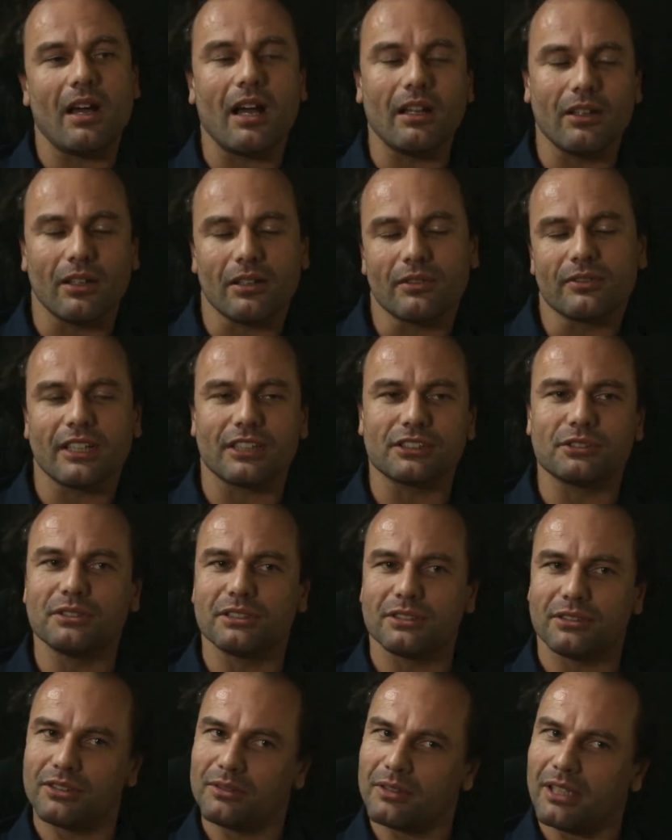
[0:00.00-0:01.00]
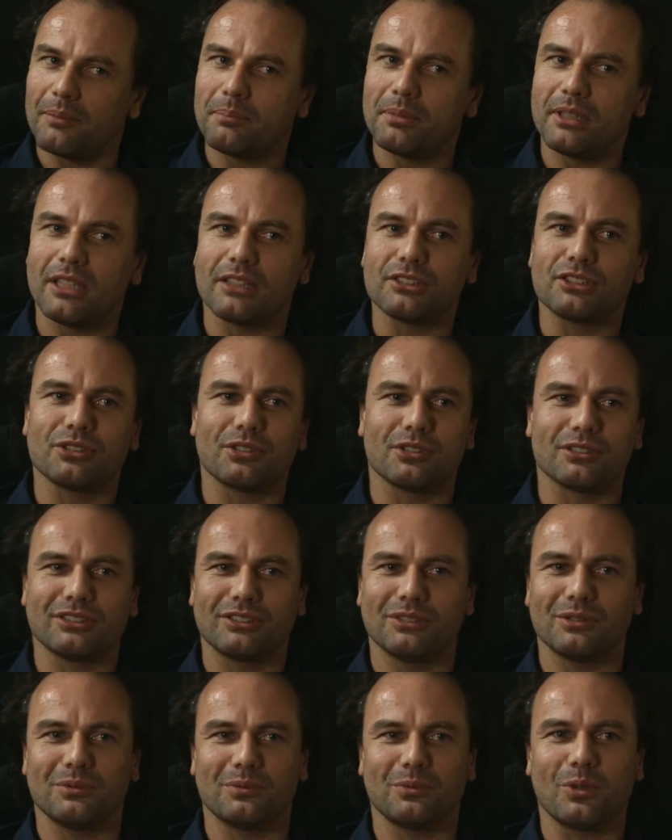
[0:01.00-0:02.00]
A lot of countries are a bit unsure as
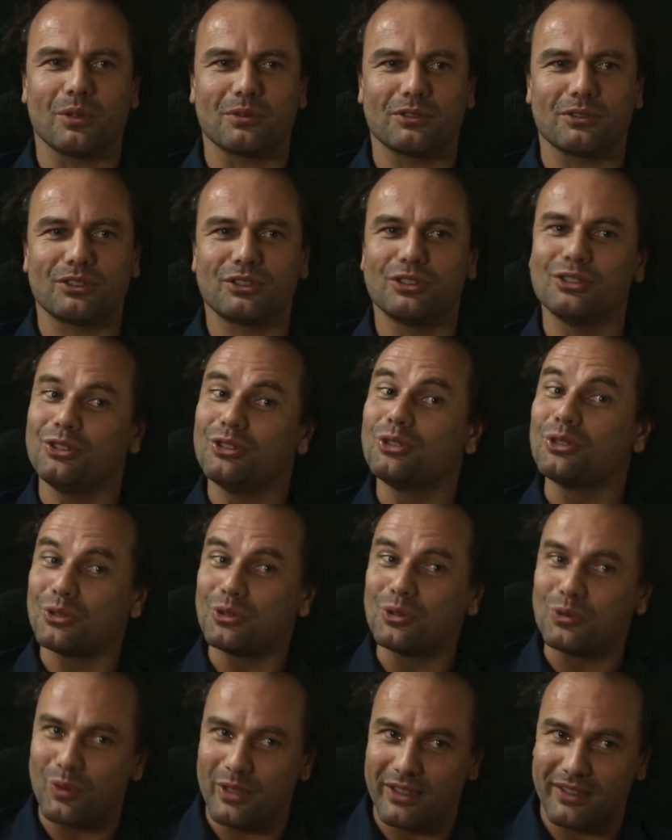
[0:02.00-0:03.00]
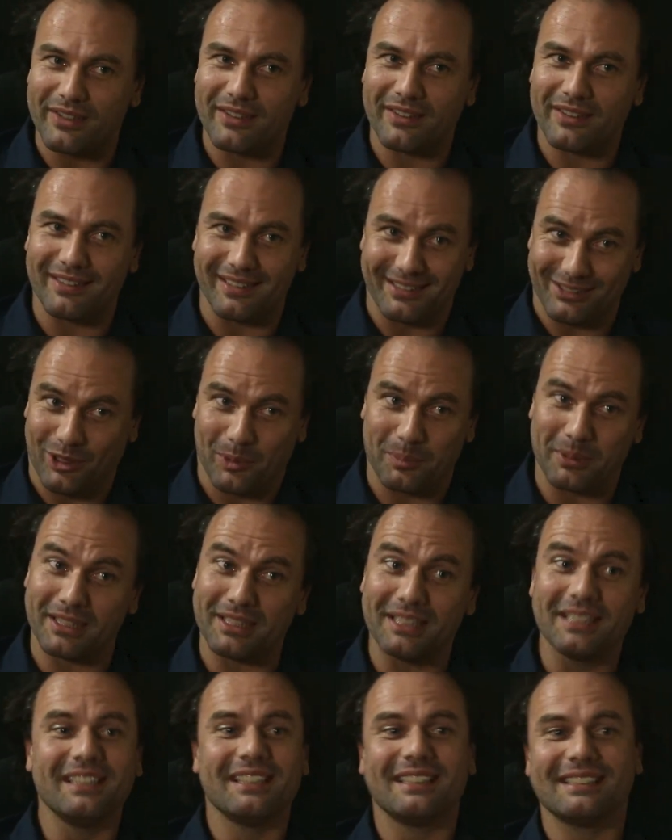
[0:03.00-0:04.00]
to what to do with the
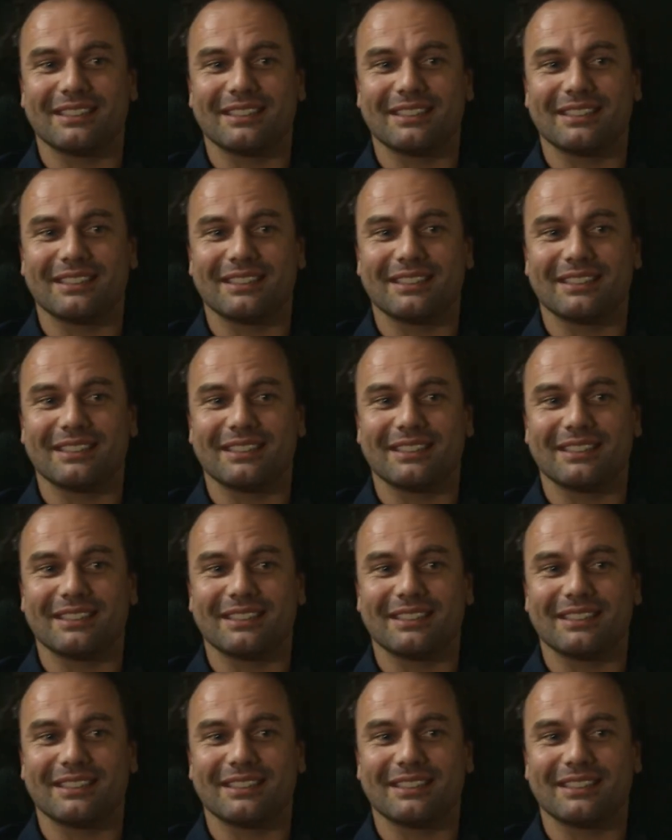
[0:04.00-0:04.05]
topic.